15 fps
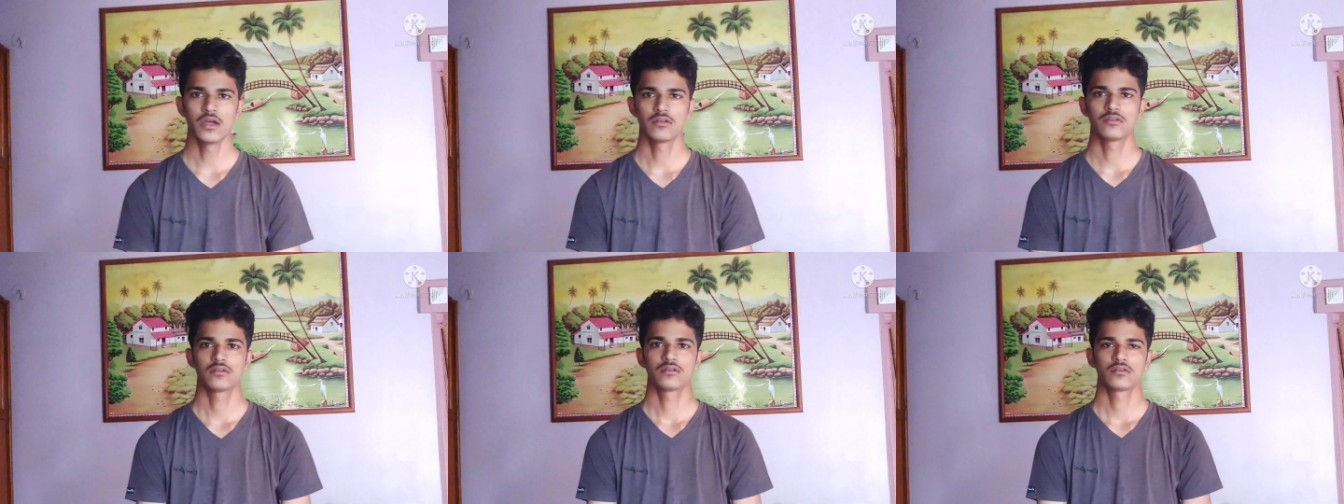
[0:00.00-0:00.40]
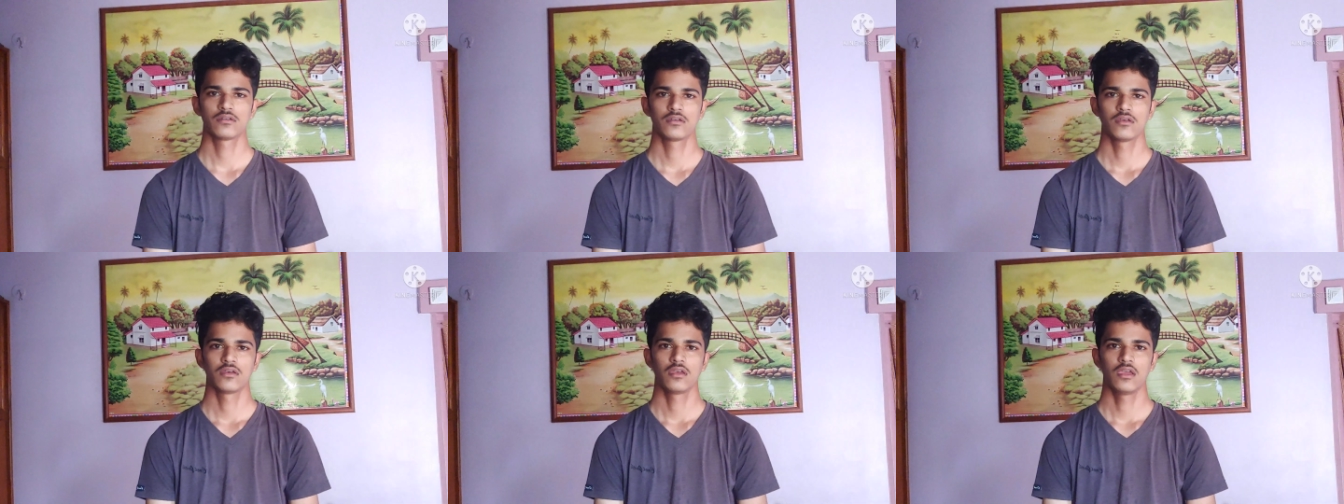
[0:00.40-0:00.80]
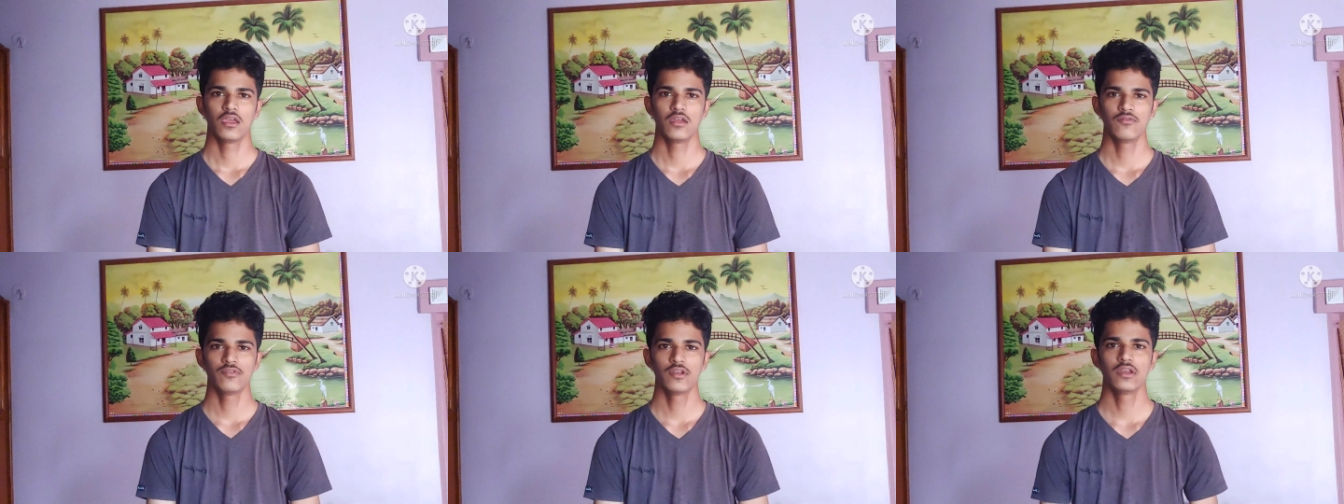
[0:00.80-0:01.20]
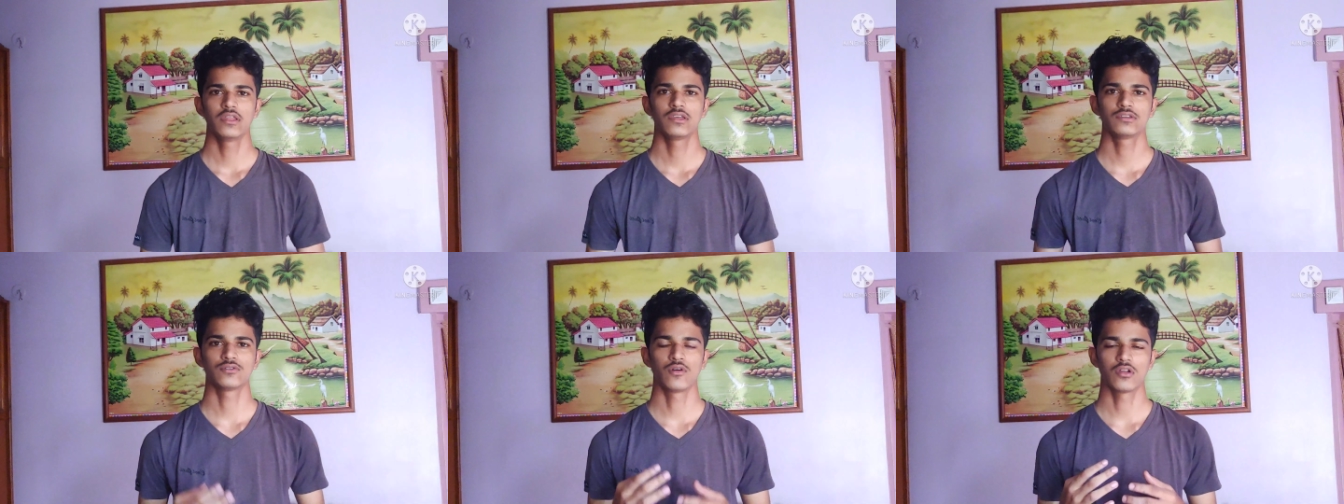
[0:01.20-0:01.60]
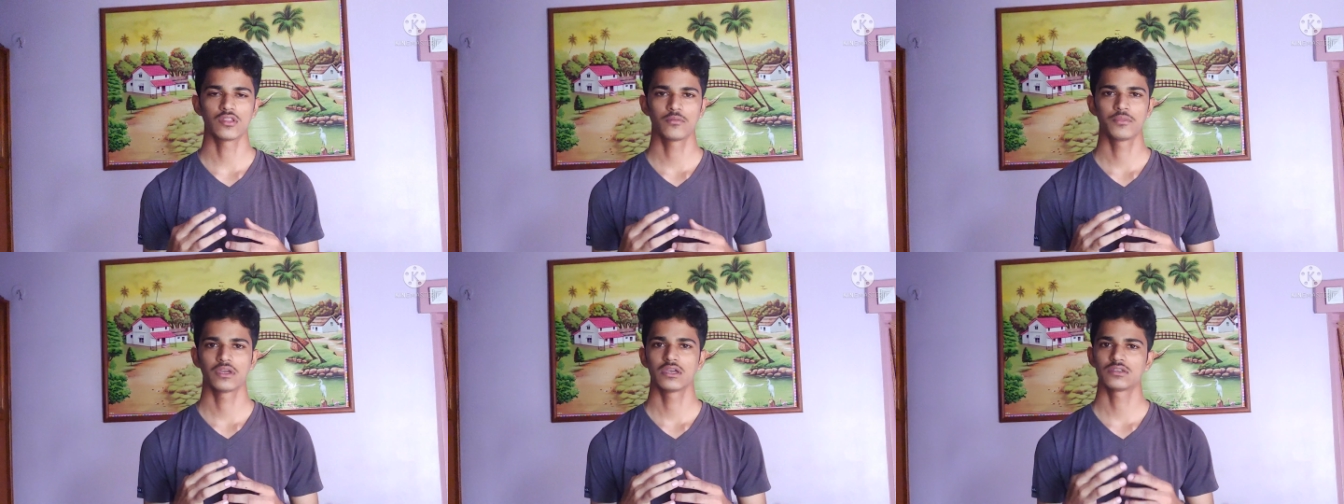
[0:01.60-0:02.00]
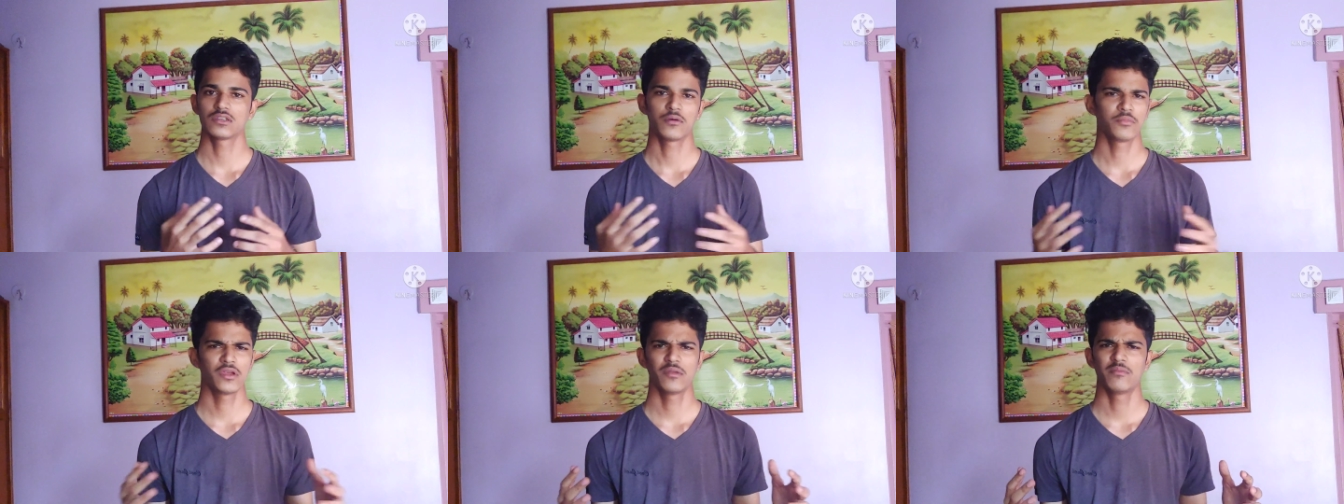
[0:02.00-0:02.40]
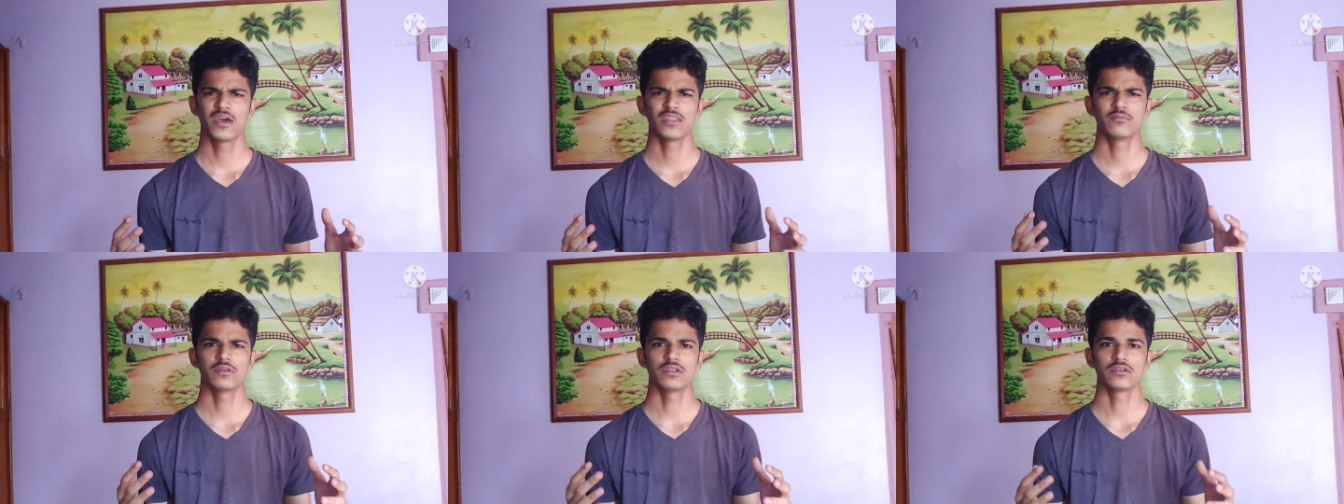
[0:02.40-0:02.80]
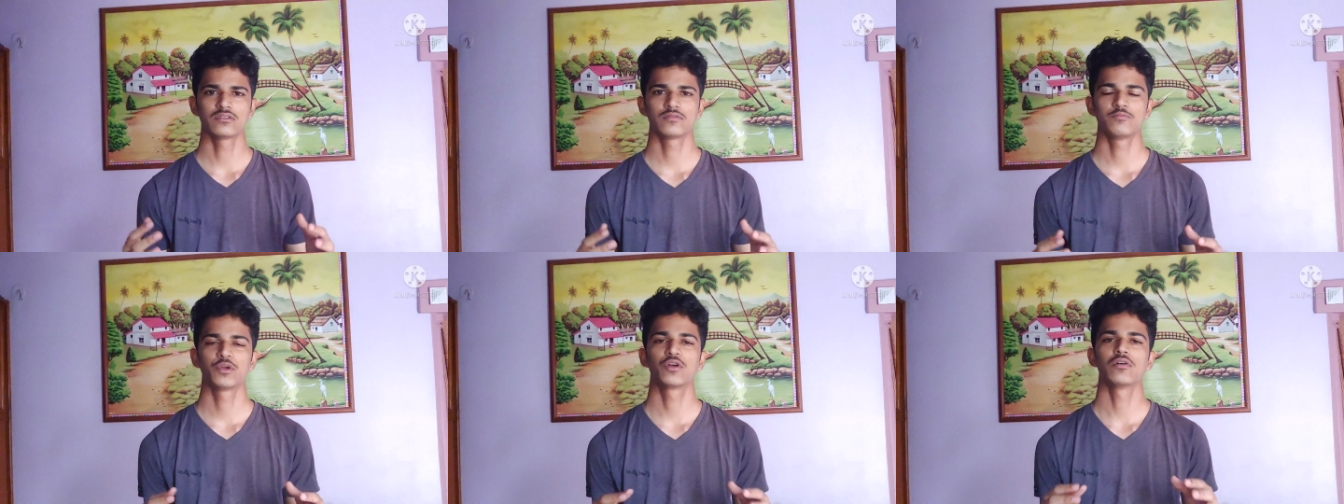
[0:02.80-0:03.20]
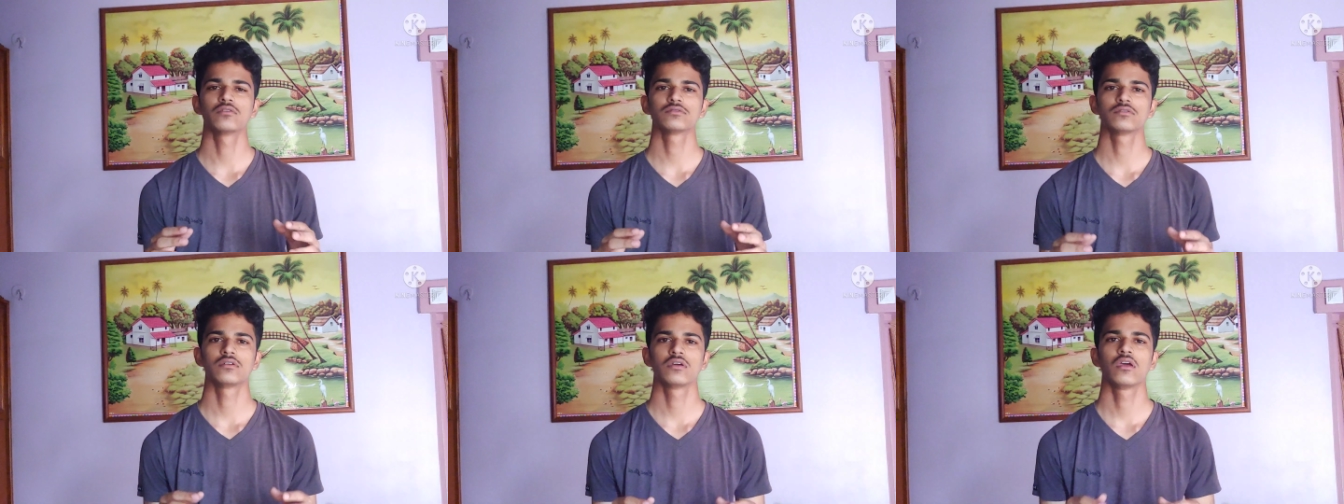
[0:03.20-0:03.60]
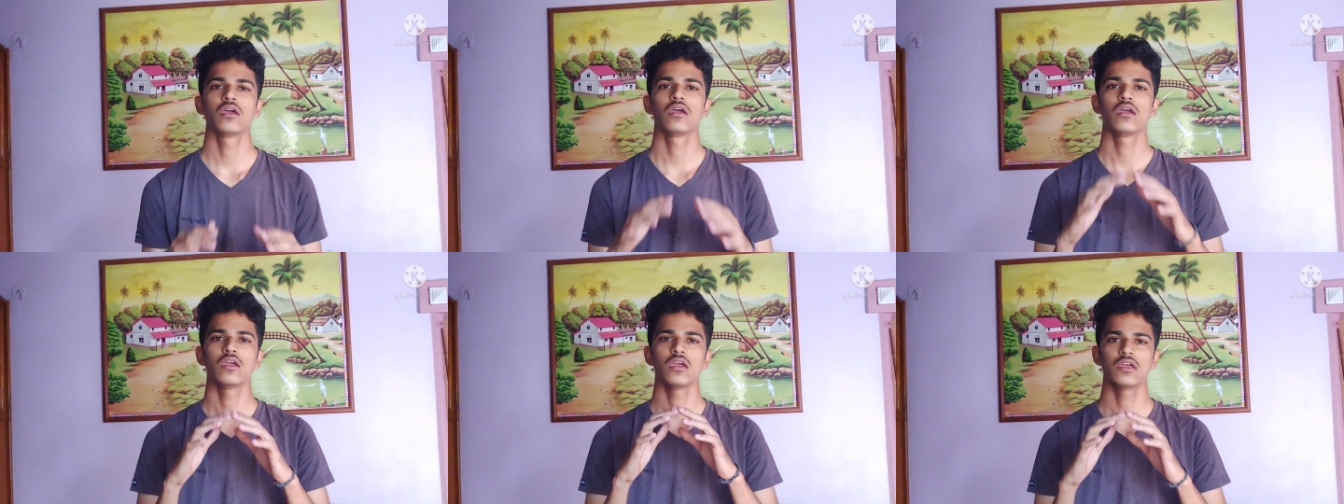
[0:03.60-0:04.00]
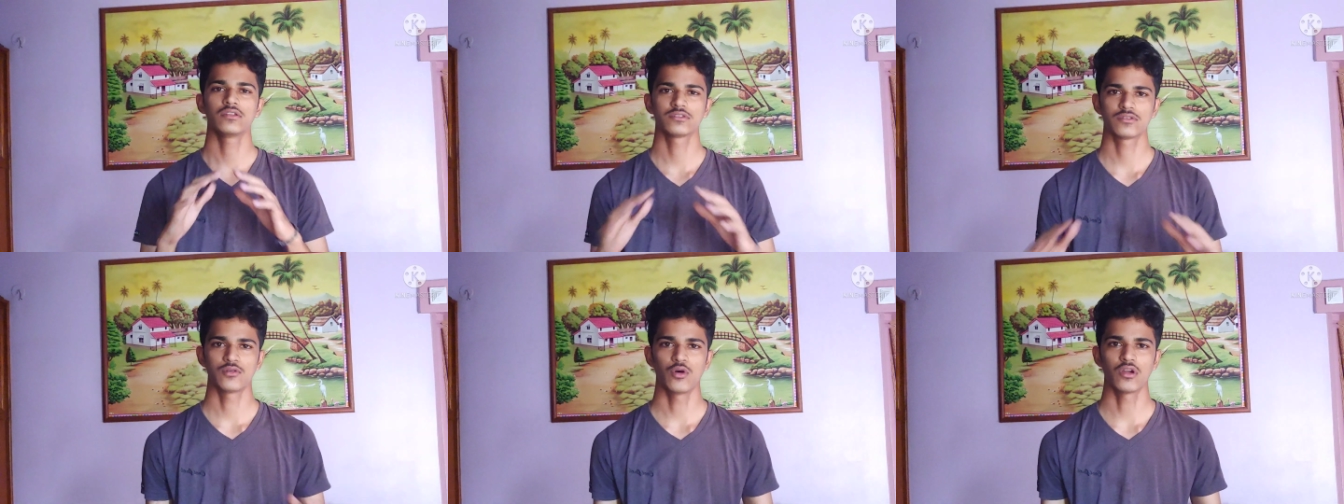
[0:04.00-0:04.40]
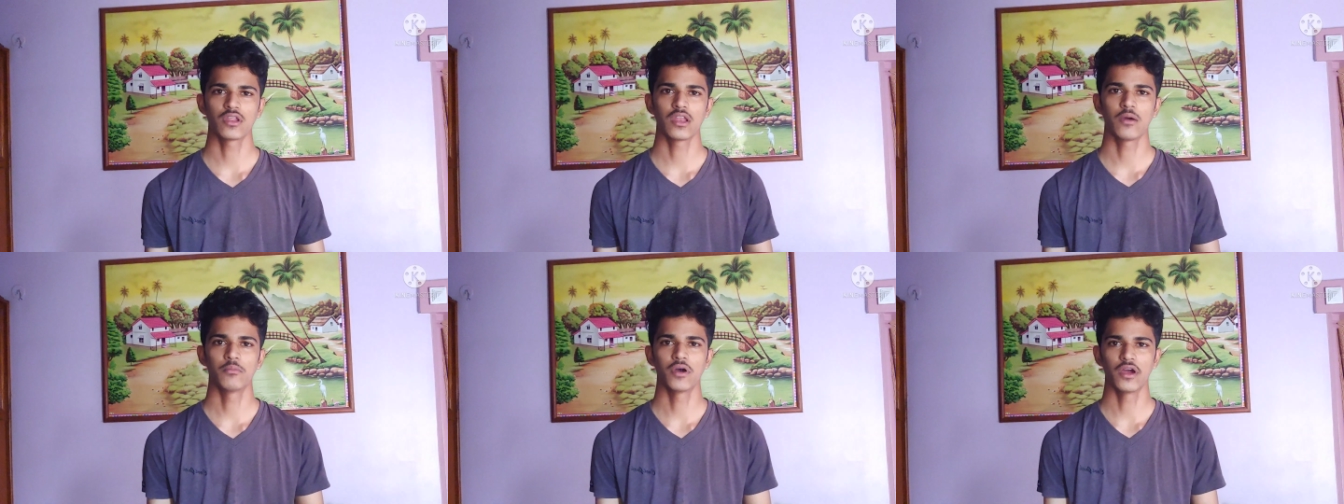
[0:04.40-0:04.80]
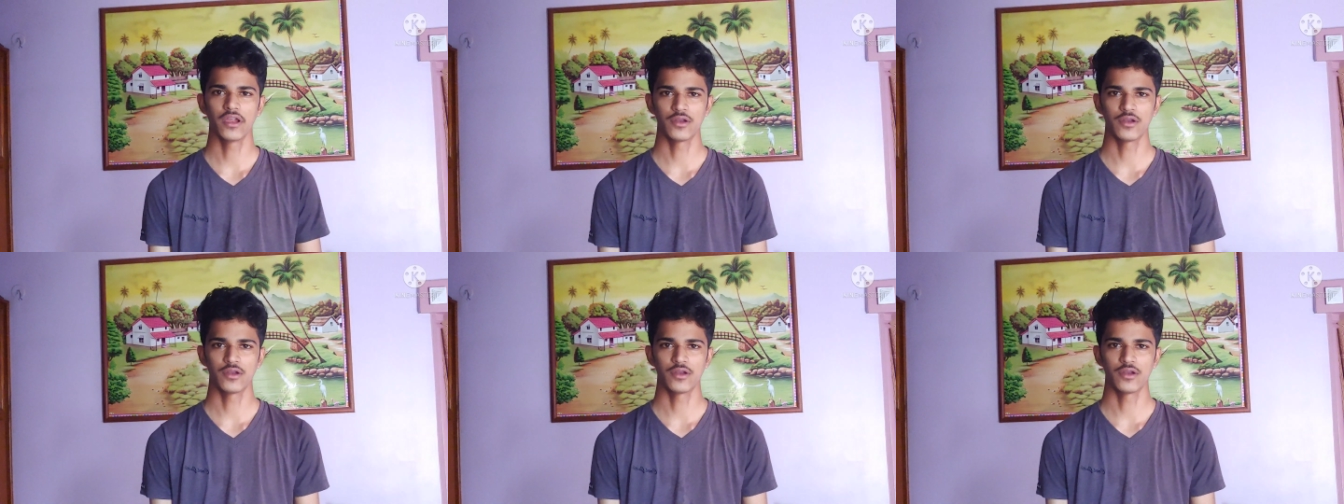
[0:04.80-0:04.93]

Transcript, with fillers: But infinity is not the biggest number in mathematics because it's not a number